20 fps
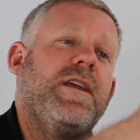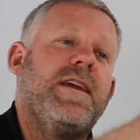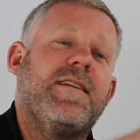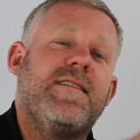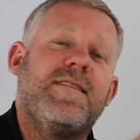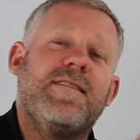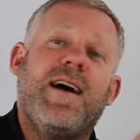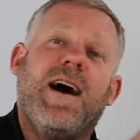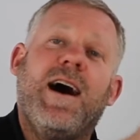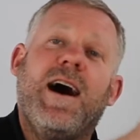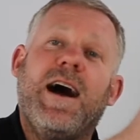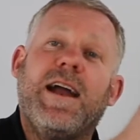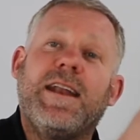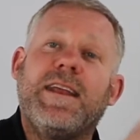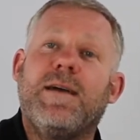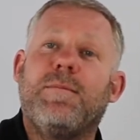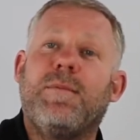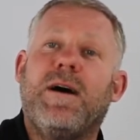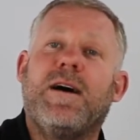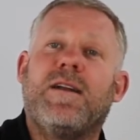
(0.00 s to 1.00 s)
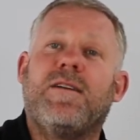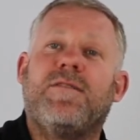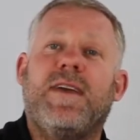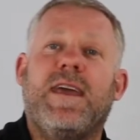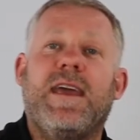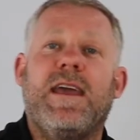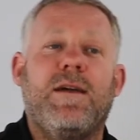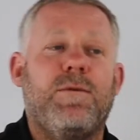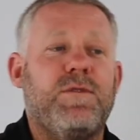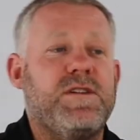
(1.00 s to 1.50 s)
a tiny amount of
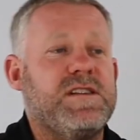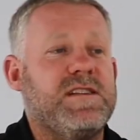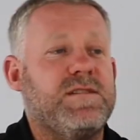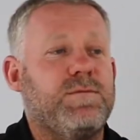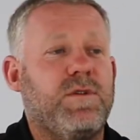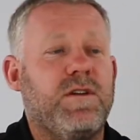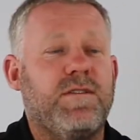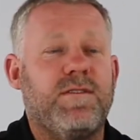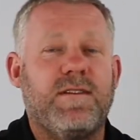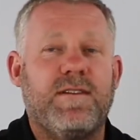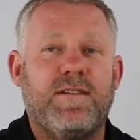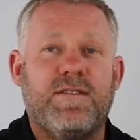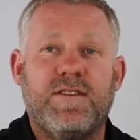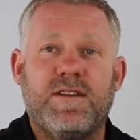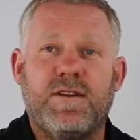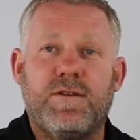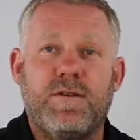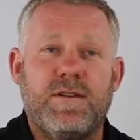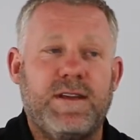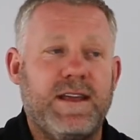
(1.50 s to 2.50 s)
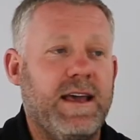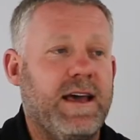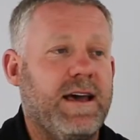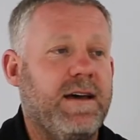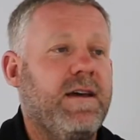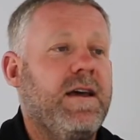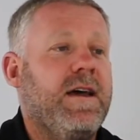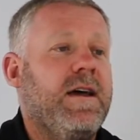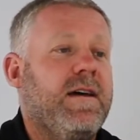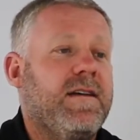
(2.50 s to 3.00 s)
air which is moving through
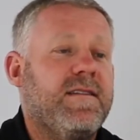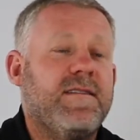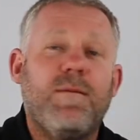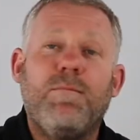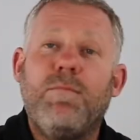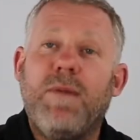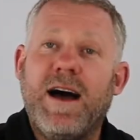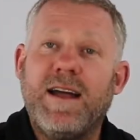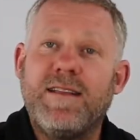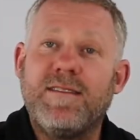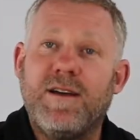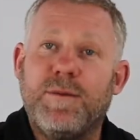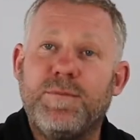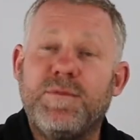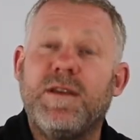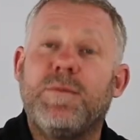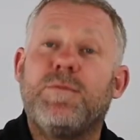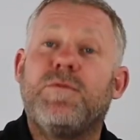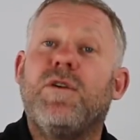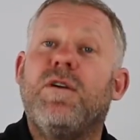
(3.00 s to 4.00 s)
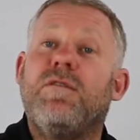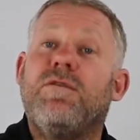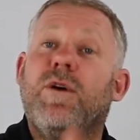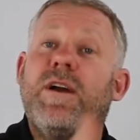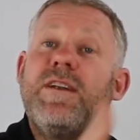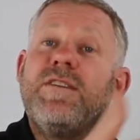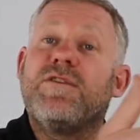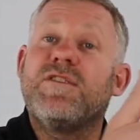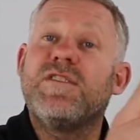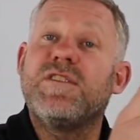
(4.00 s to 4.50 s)
here. So my top tip to
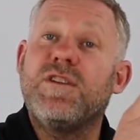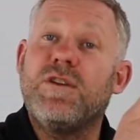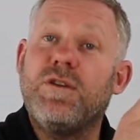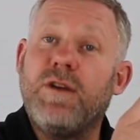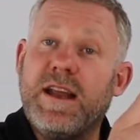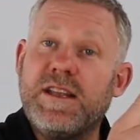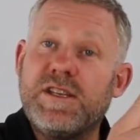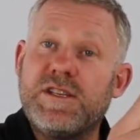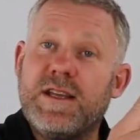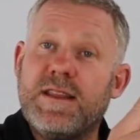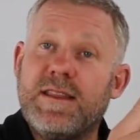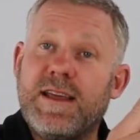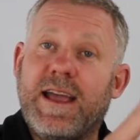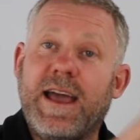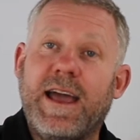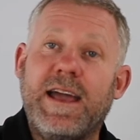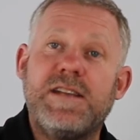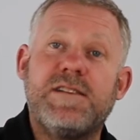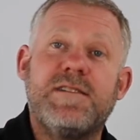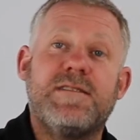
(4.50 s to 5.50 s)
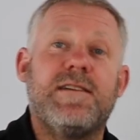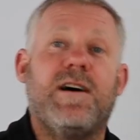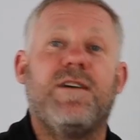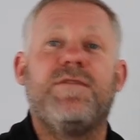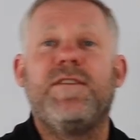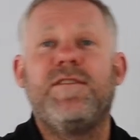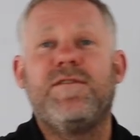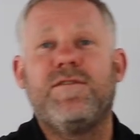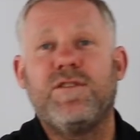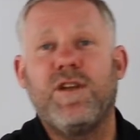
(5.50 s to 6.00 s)
avoid scratching the gauge
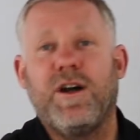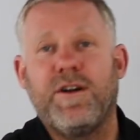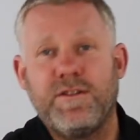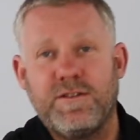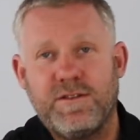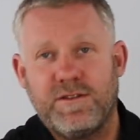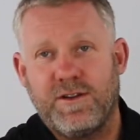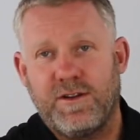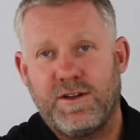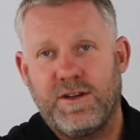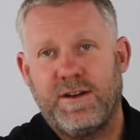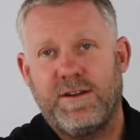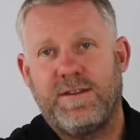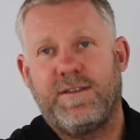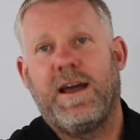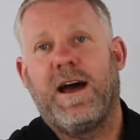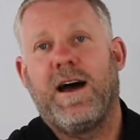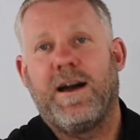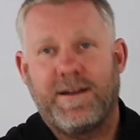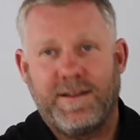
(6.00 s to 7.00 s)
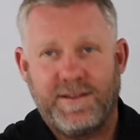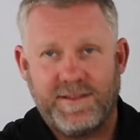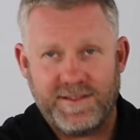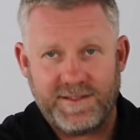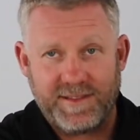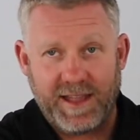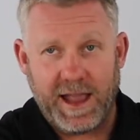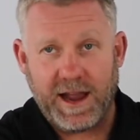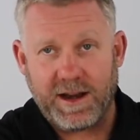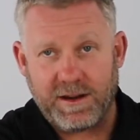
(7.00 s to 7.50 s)
itself is don't turn it down and
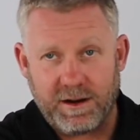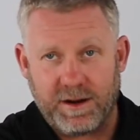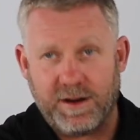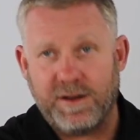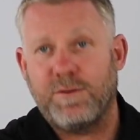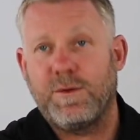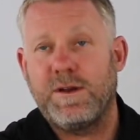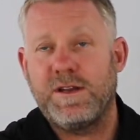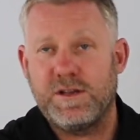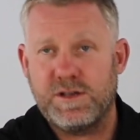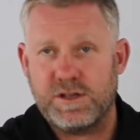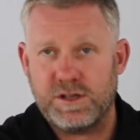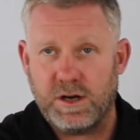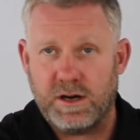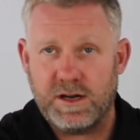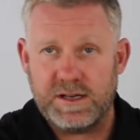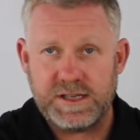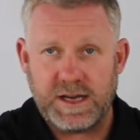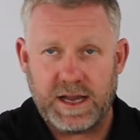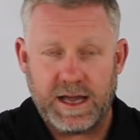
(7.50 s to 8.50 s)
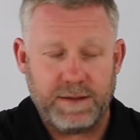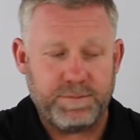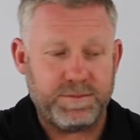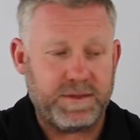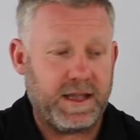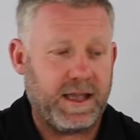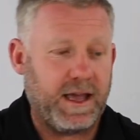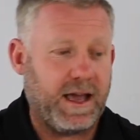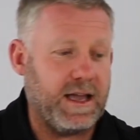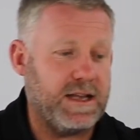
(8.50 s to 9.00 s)
stand on it when you're charging up
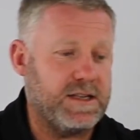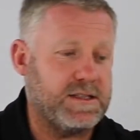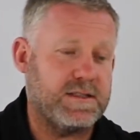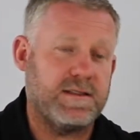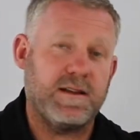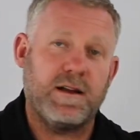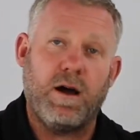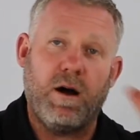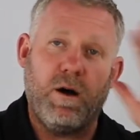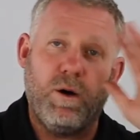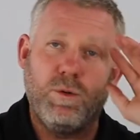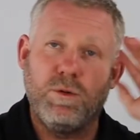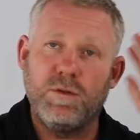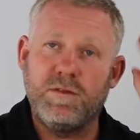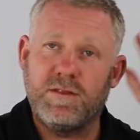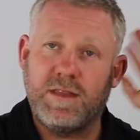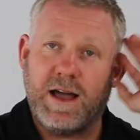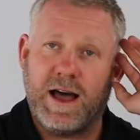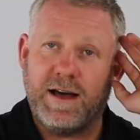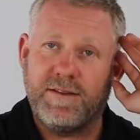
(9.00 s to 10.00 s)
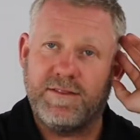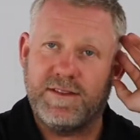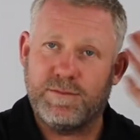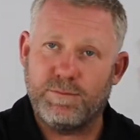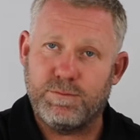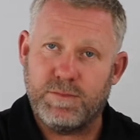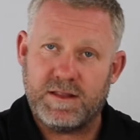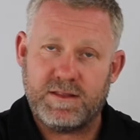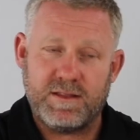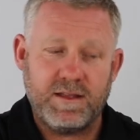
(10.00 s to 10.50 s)
the gauge. It's an old diver's
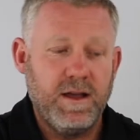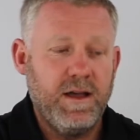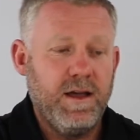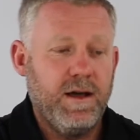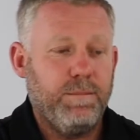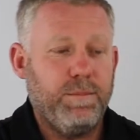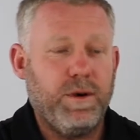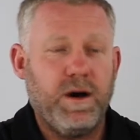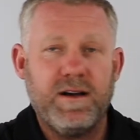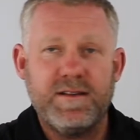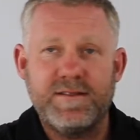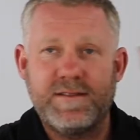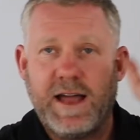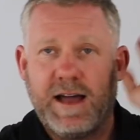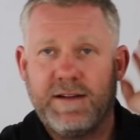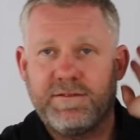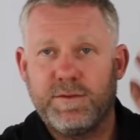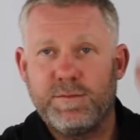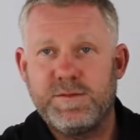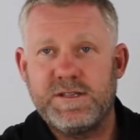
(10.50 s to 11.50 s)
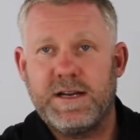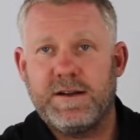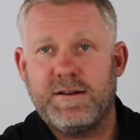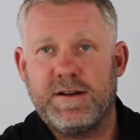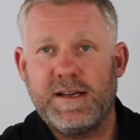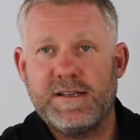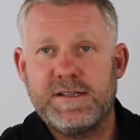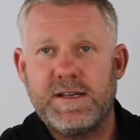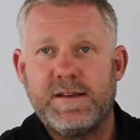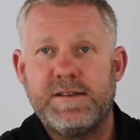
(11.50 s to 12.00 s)
myth passed down from
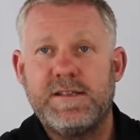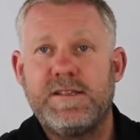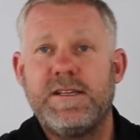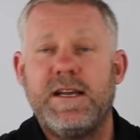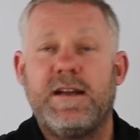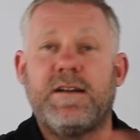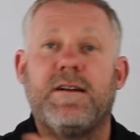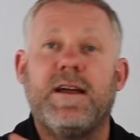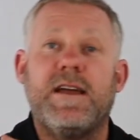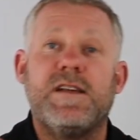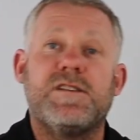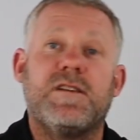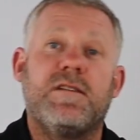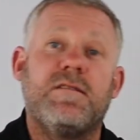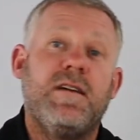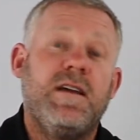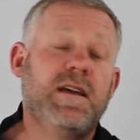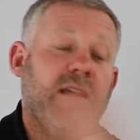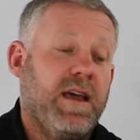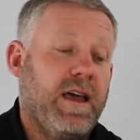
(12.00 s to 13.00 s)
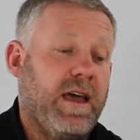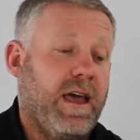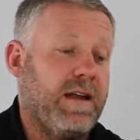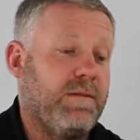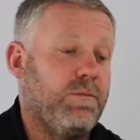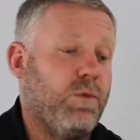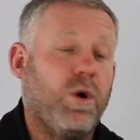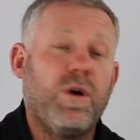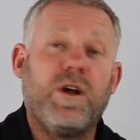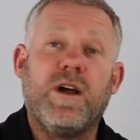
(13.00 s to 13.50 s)
generation to generation,
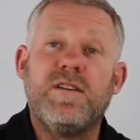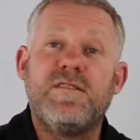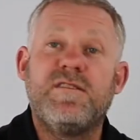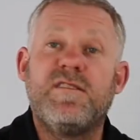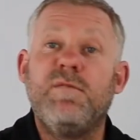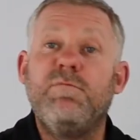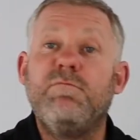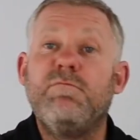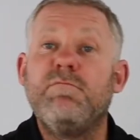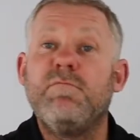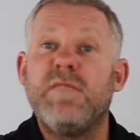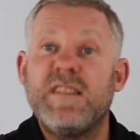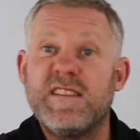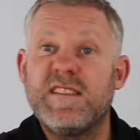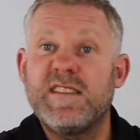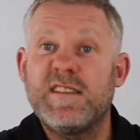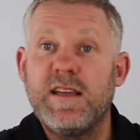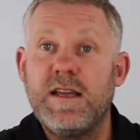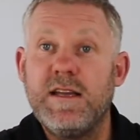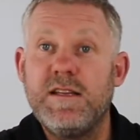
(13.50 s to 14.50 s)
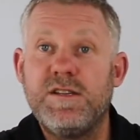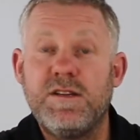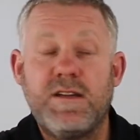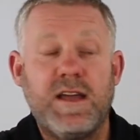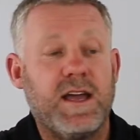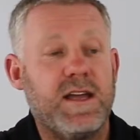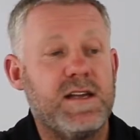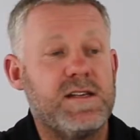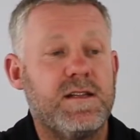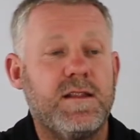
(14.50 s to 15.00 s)
and more goes to
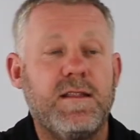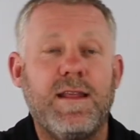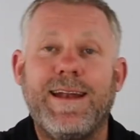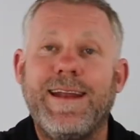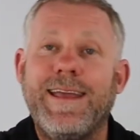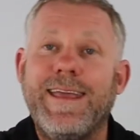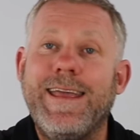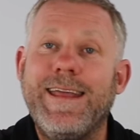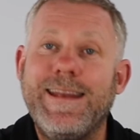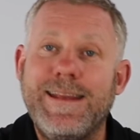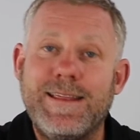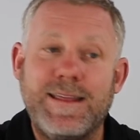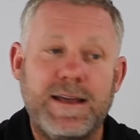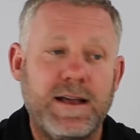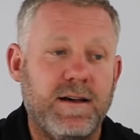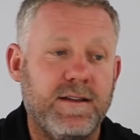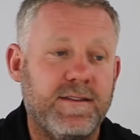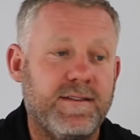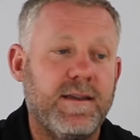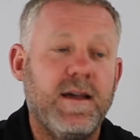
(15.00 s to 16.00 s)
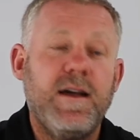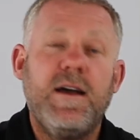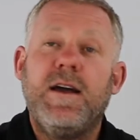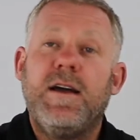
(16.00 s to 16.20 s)
miseducation than anything else.